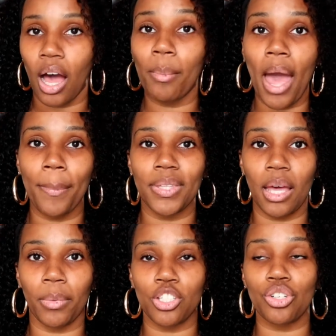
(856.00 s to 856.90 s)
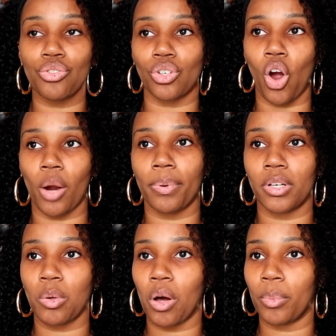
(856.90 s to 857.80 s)
I'm happy that my children are
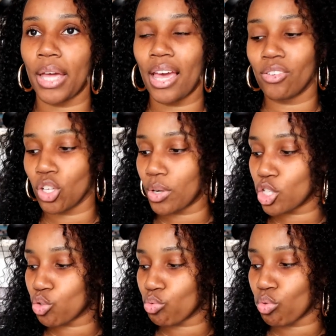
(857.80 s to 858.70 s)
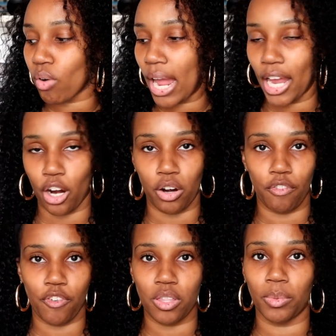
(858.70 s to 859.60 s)
pretty well behaved, so it's
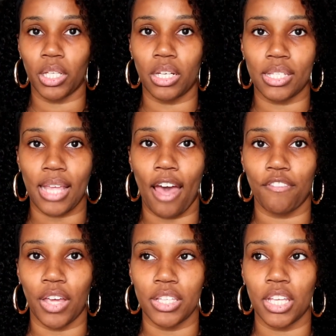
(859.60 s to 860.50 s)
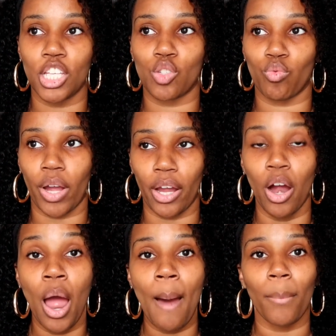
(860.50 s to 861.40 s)
rare for them to get a sad face. It's
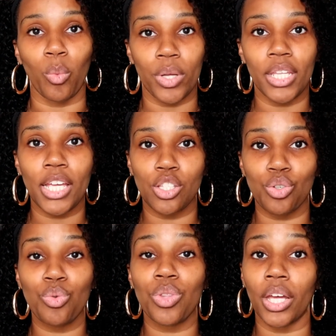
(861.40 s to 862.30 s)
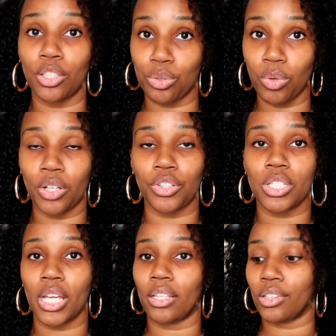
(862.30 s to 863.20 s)
rare. But when they do
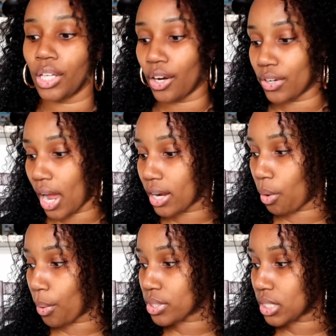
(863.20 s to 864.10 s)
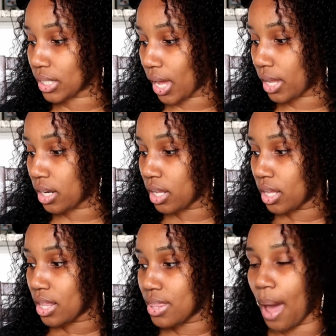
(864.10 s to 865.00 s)
understand that they are not going to
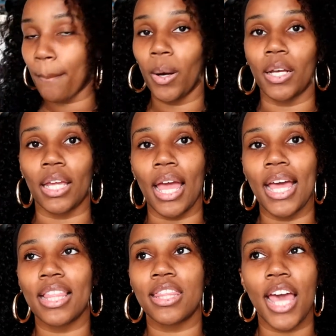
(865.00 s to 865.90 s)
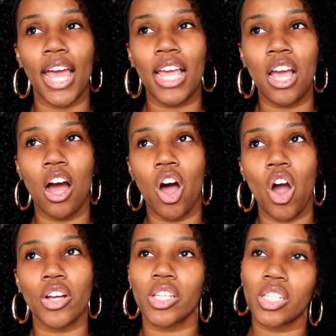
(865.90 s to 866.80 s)
get that money. And they
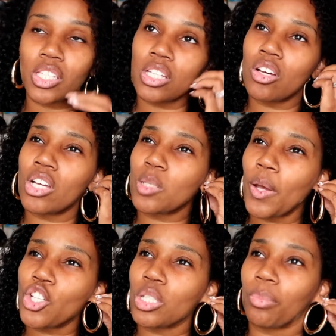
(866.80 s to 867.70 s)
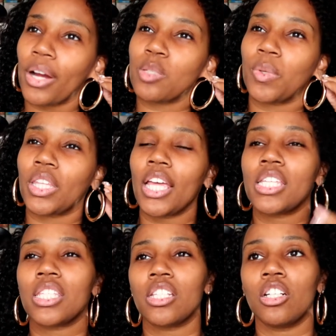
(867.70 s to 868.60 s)
are still, especially Bryce, but
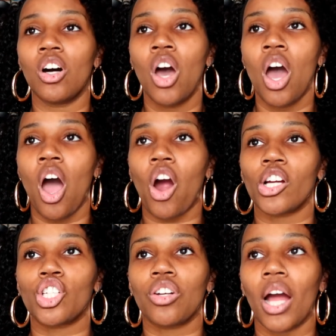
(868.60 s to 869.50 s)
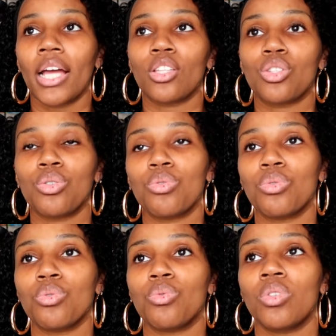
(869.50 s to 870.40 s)
they still are trying
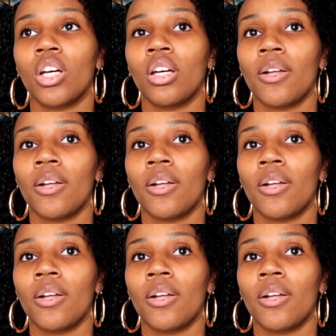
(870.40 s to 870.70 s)
to,